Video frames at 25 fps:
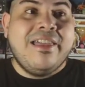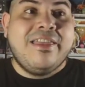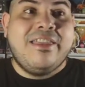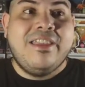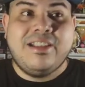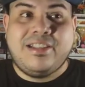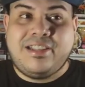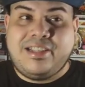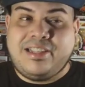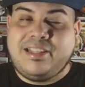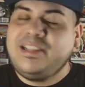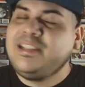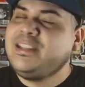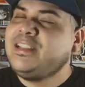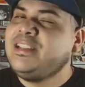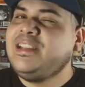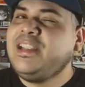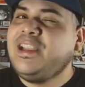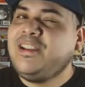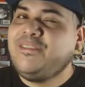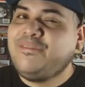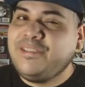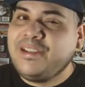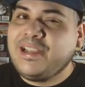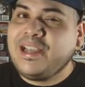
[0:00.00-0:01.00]
This season
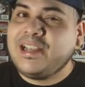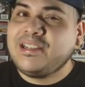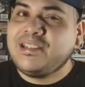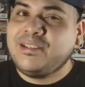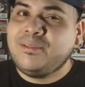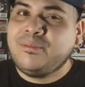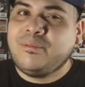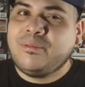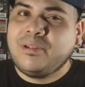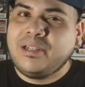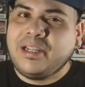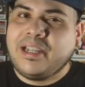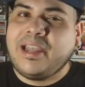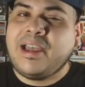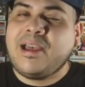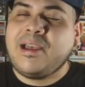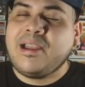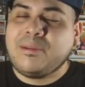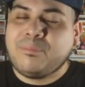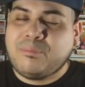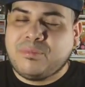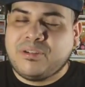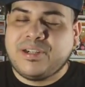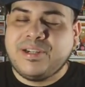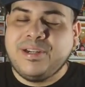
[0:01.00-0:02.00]
definitely
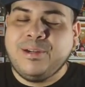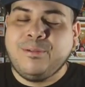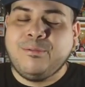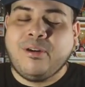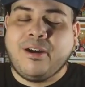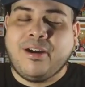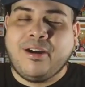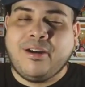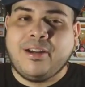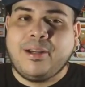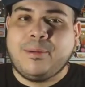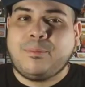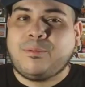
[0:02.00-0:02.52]
got pretty wild.